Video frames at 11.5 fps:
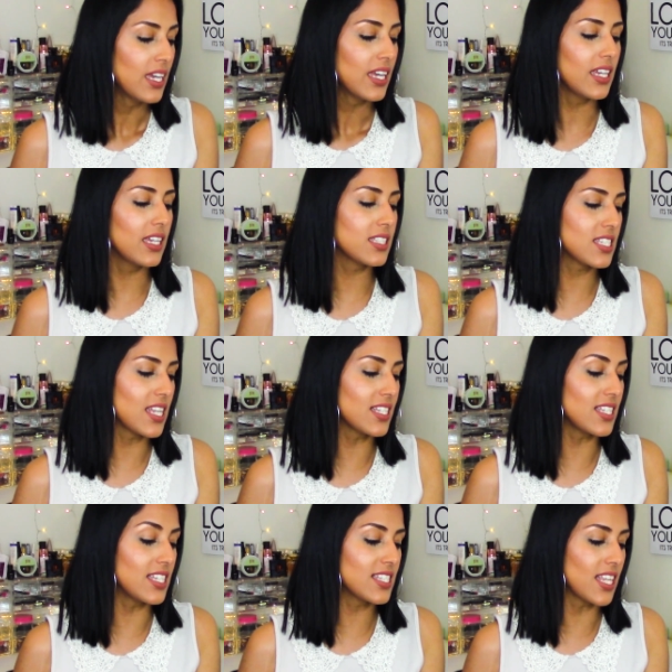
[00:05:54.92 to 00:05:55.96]
It
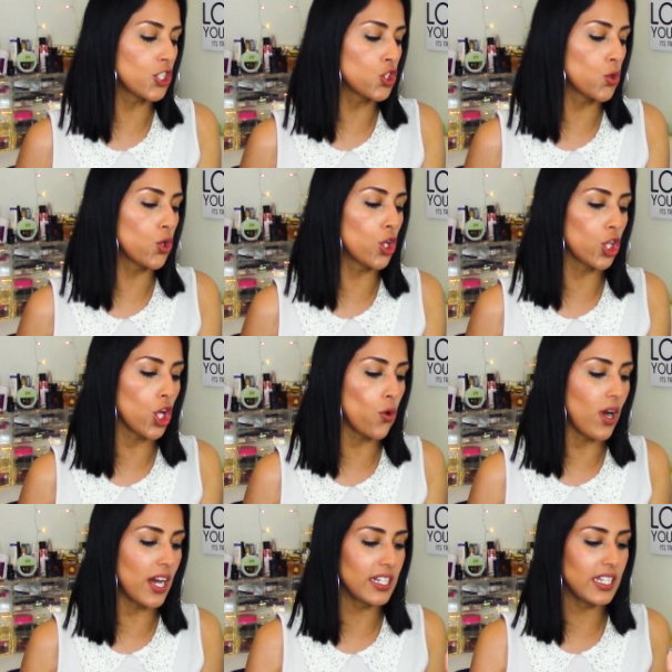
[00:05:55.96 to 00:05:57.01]
says Essential
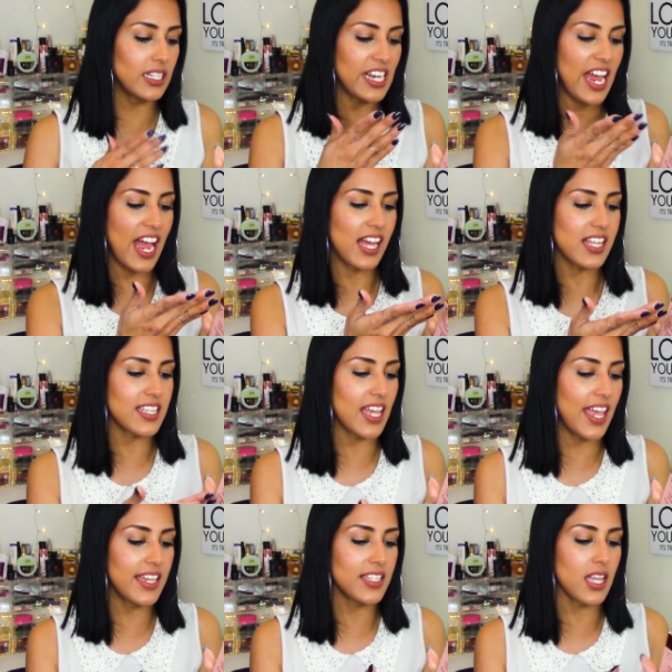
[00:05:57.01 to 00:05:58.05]
Glow on it. It has
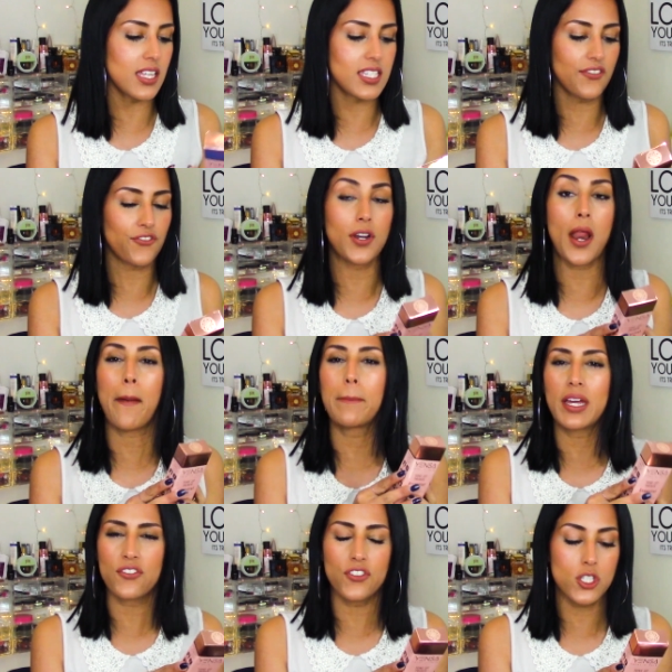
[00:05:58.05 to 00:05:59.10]
eight different
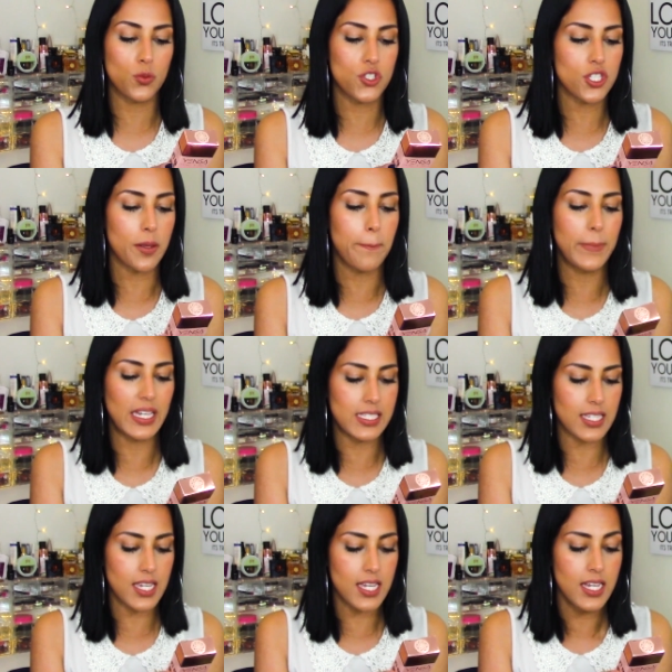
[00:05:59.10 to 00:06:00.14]
benefits, which is
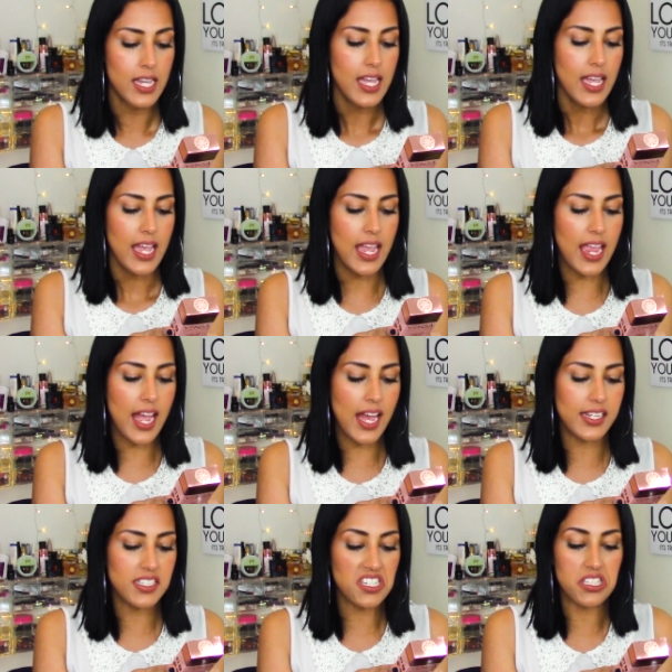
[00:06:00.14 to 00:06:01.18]
amazing.
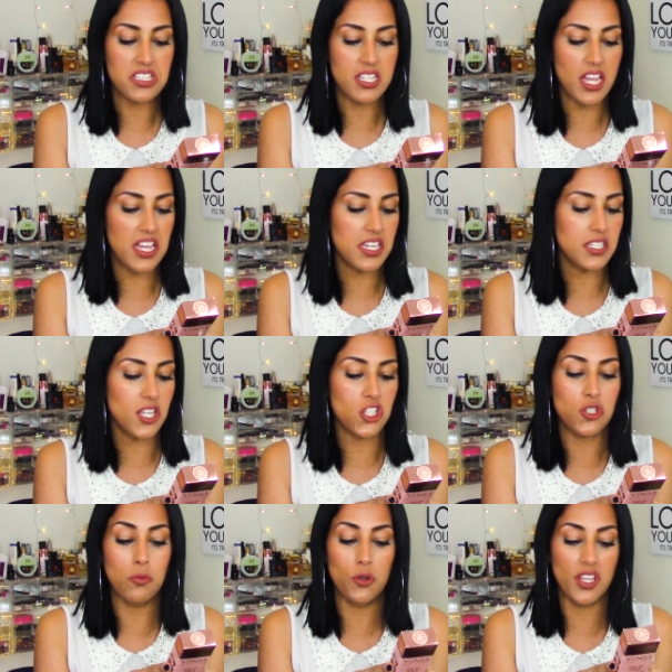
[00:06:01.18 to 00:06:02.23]
And it
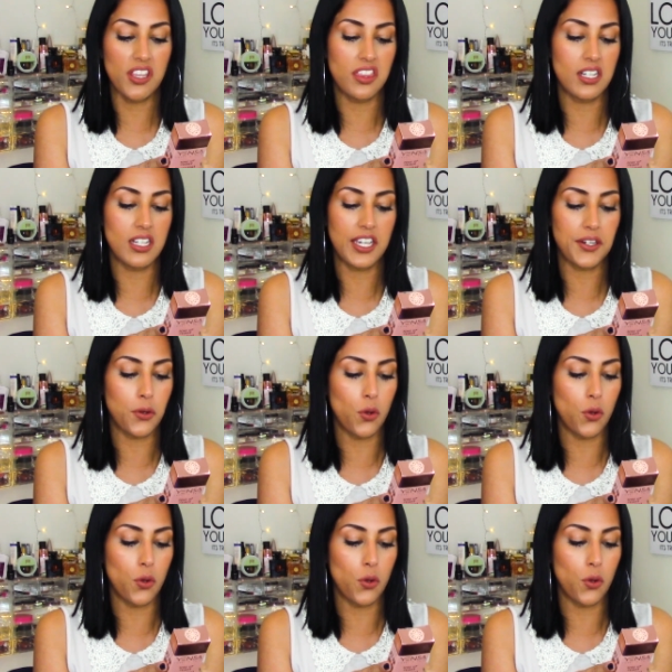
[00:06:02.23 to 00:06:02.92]
says, smooth a thin layer